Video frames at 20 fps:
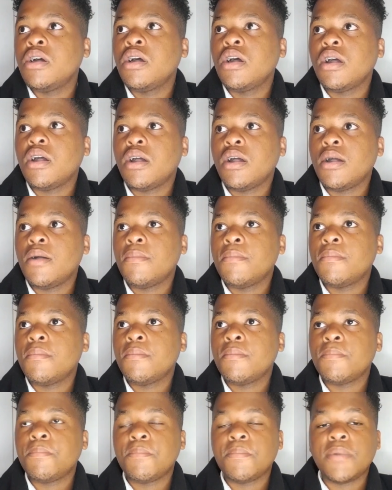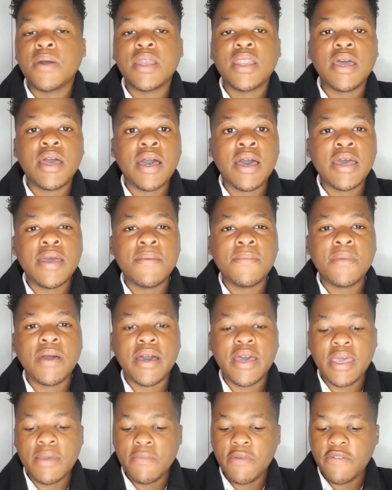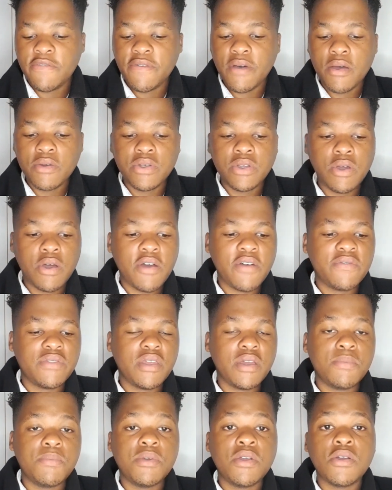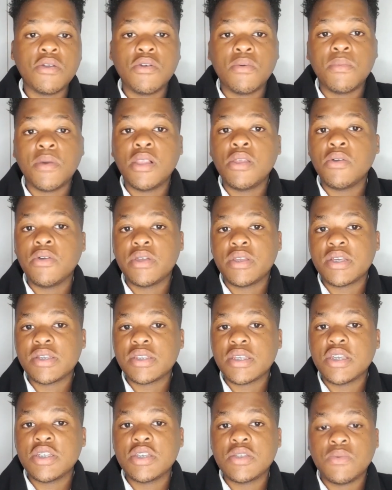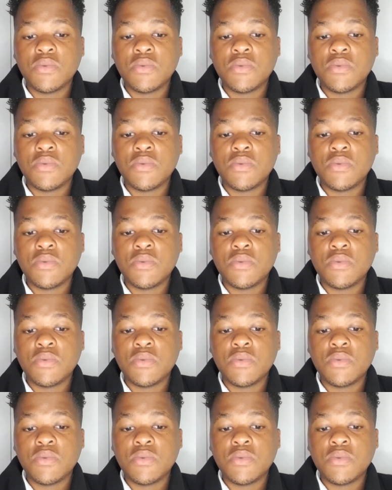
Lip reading: But I am a founder of the Aphiwe Khumalo organization,